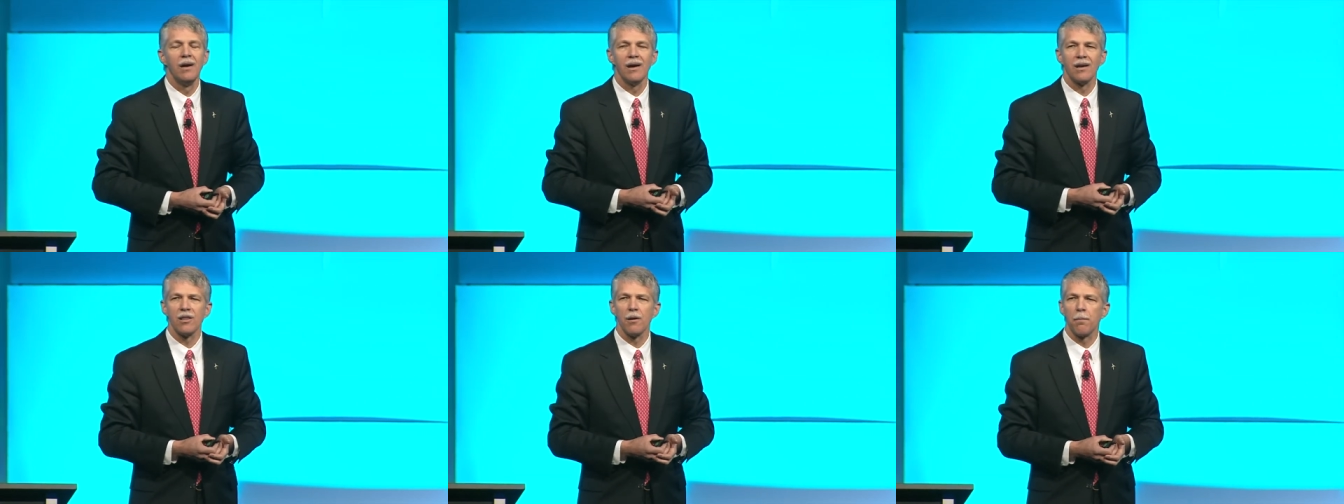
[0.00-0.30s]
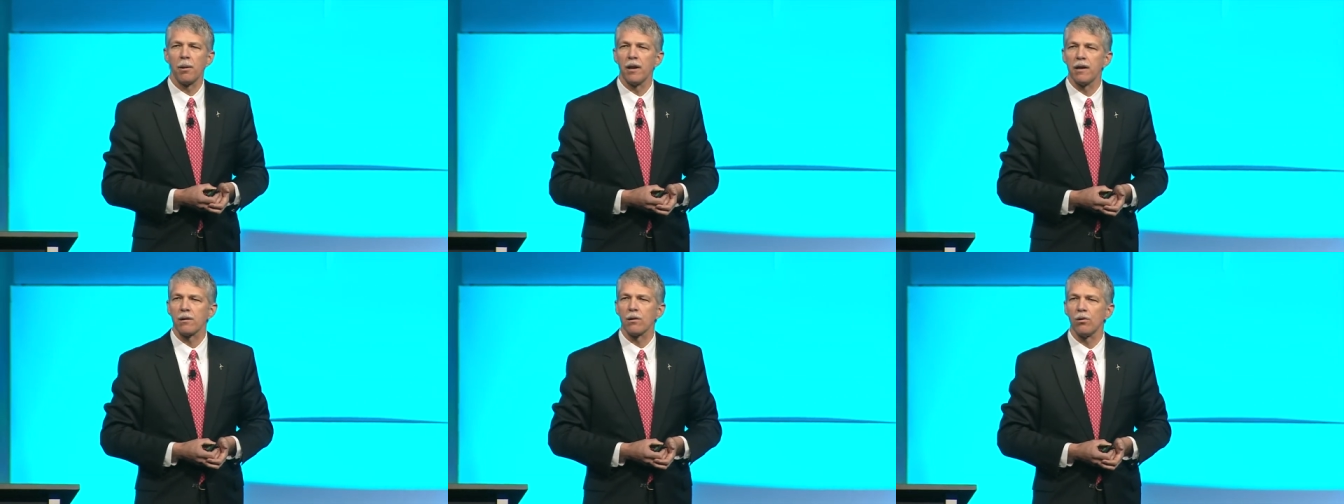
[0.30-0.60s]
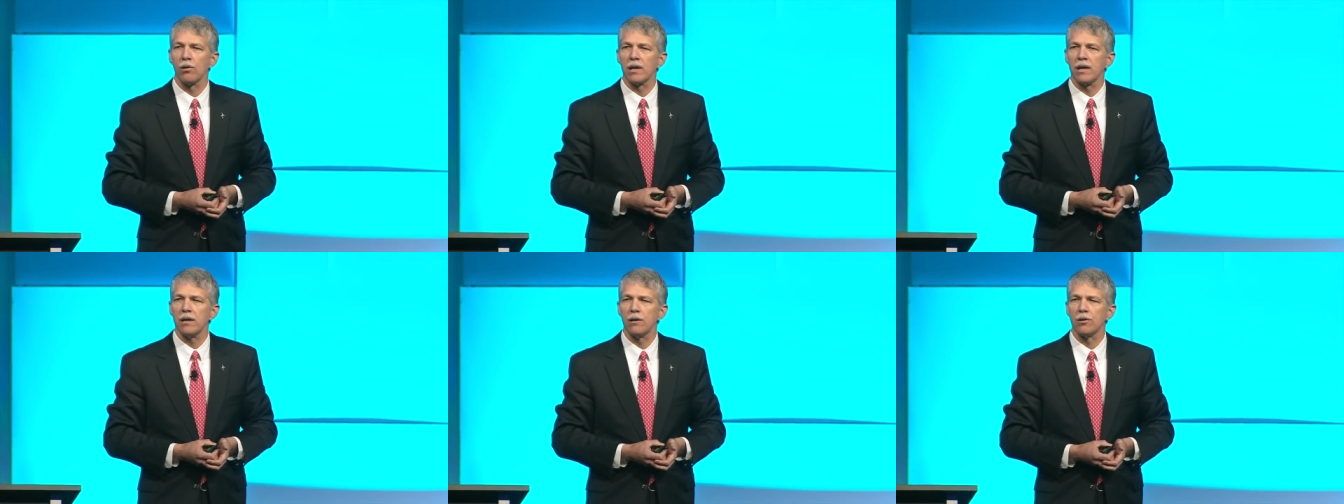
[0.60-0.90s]
the political
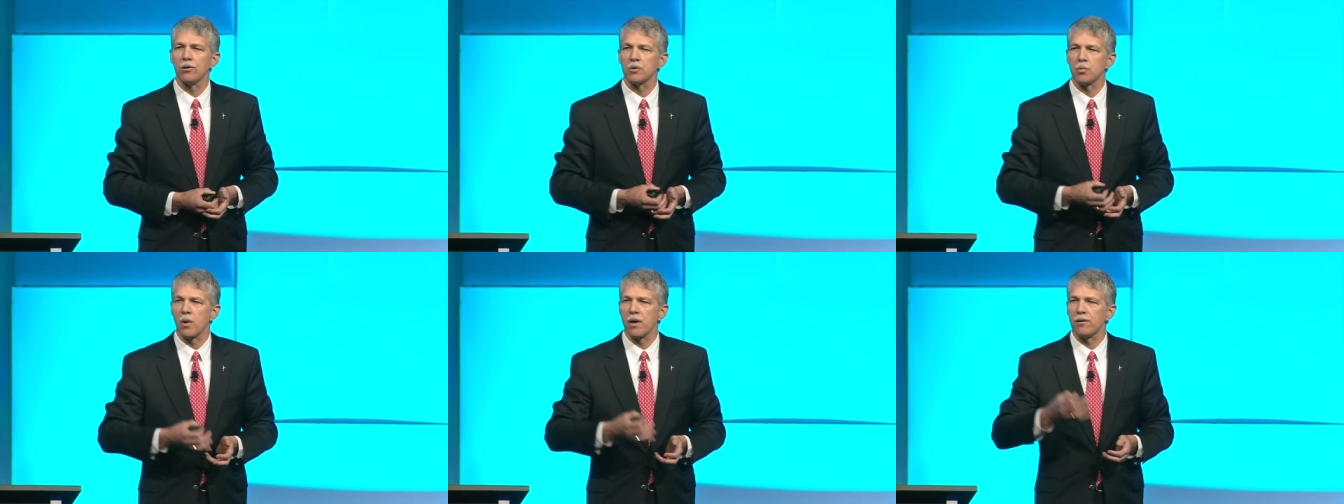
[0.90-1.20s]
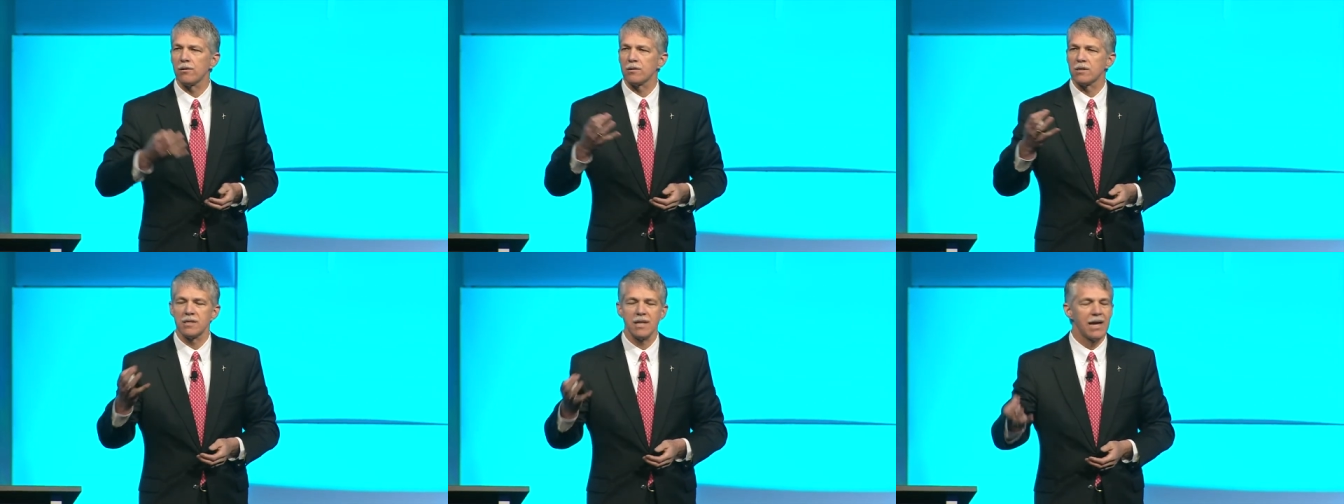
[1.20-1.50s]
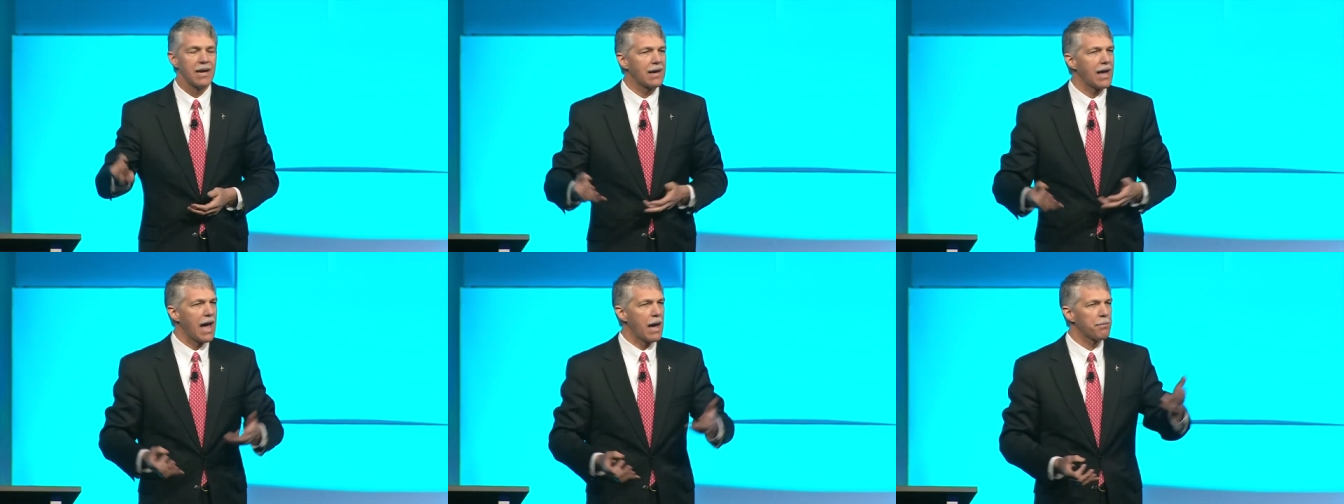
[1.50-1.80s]
leaders, whether in
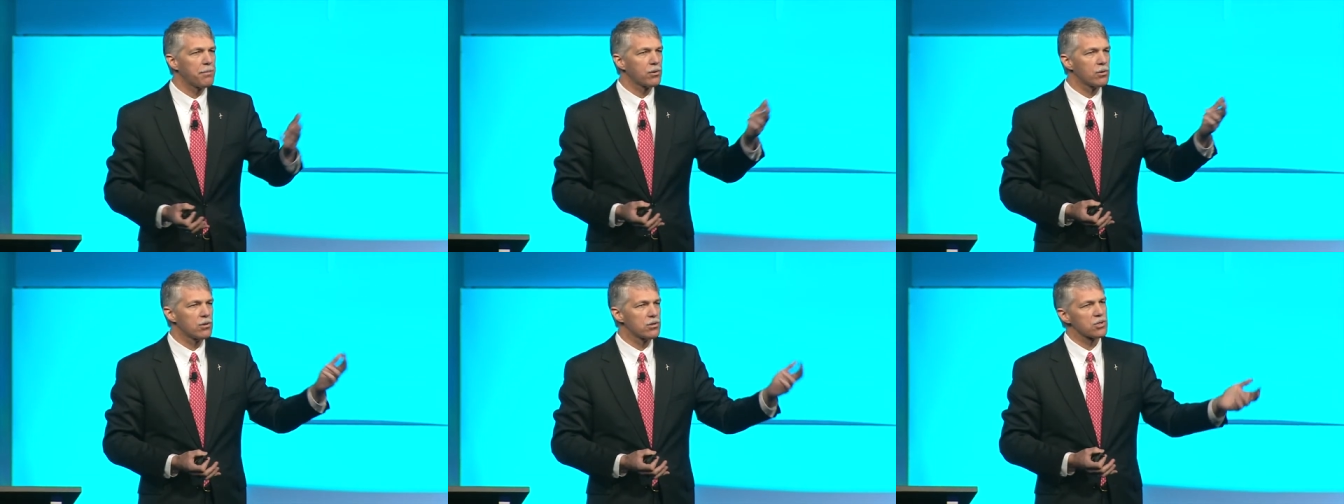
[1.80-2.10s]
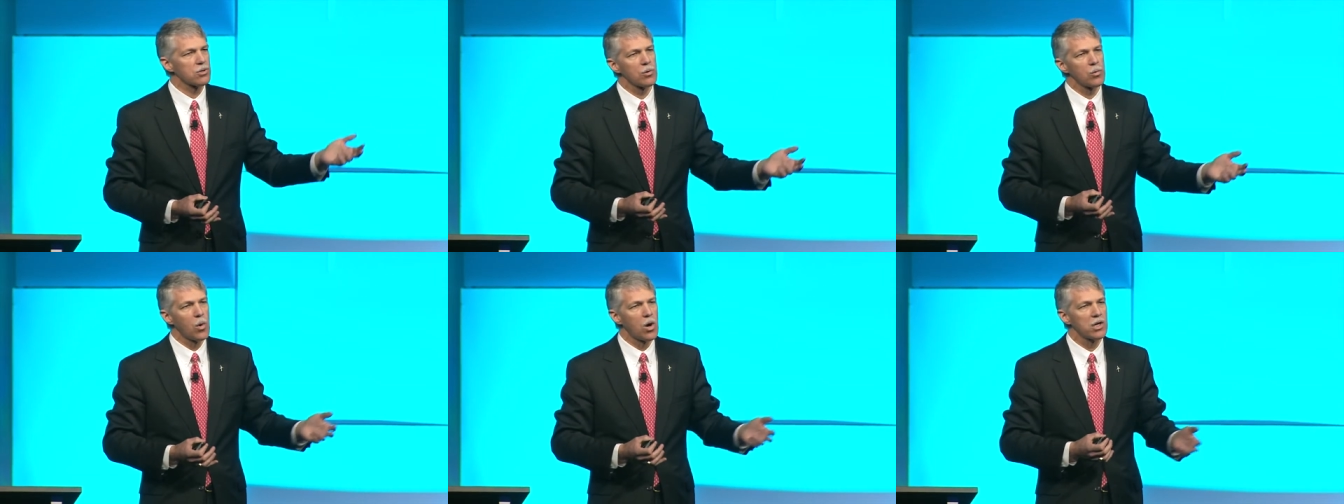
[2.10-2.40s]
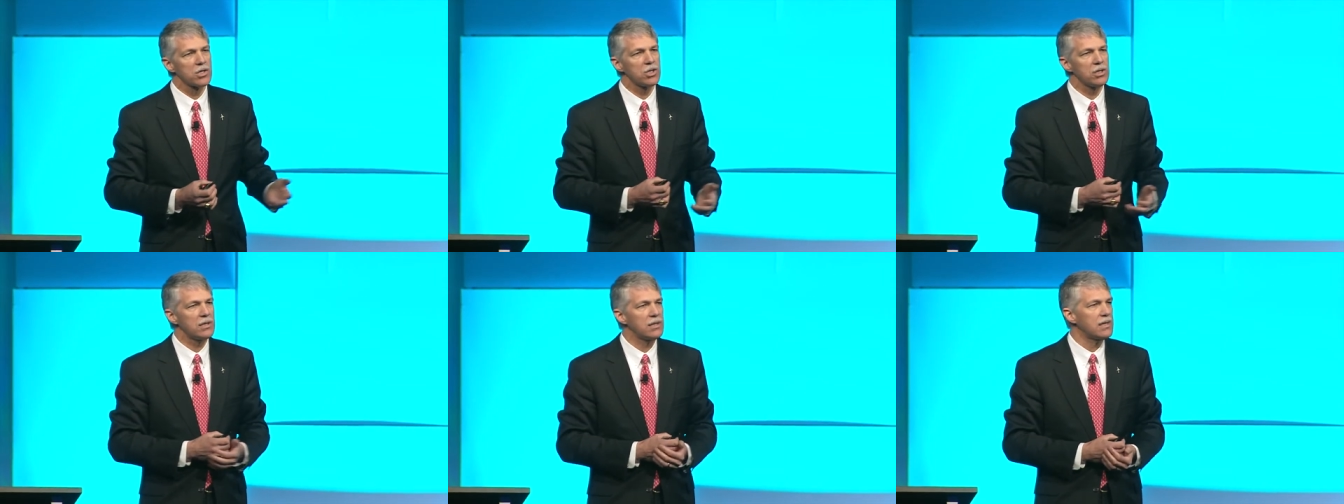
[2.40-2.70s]
state capitals or in
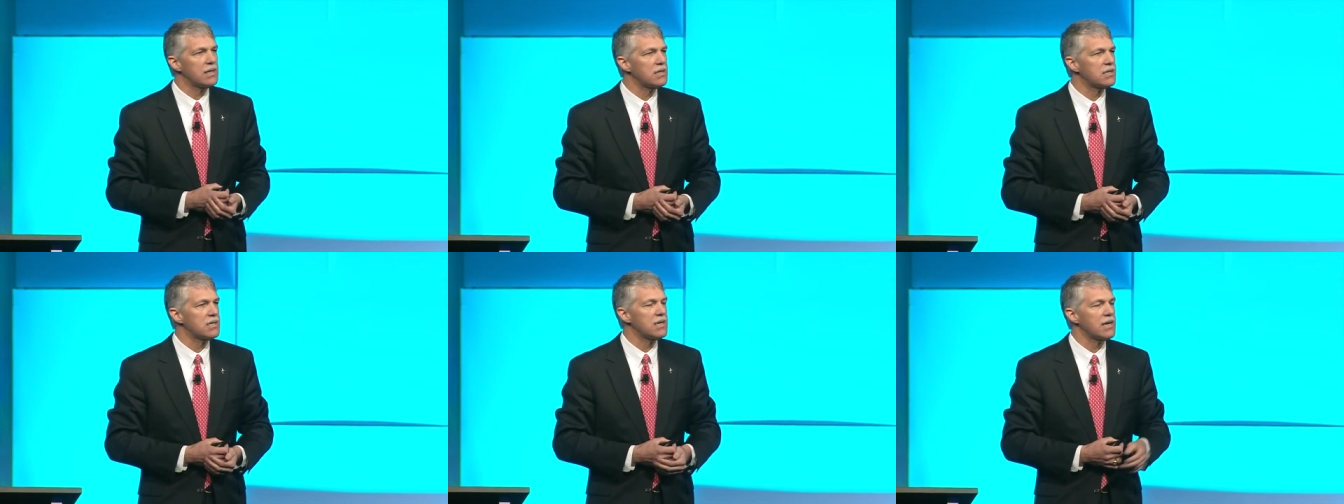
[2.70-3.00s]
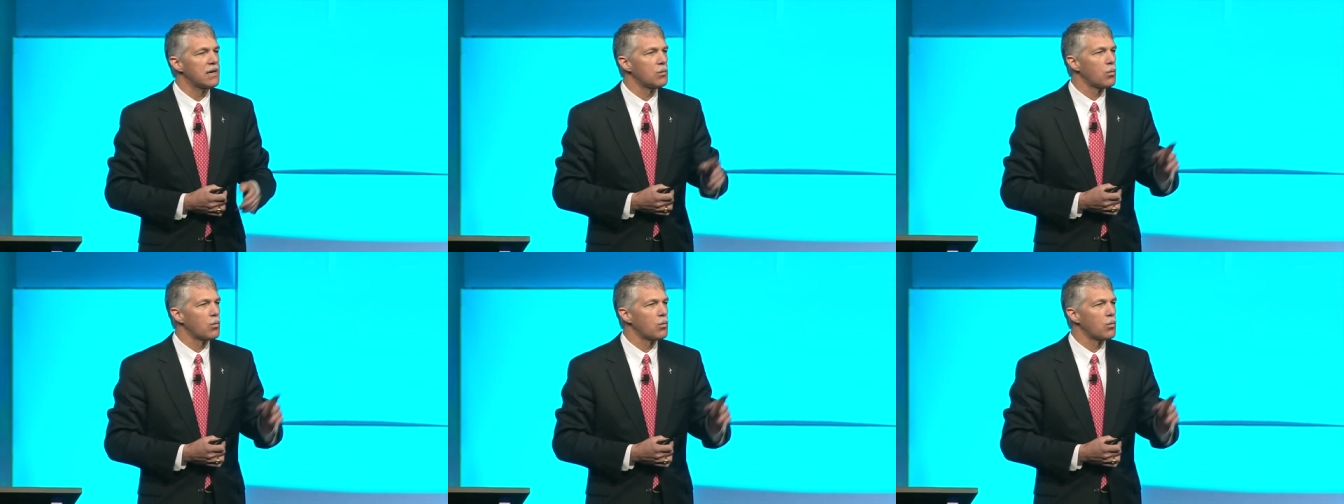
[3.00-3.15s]
Washington, D.C.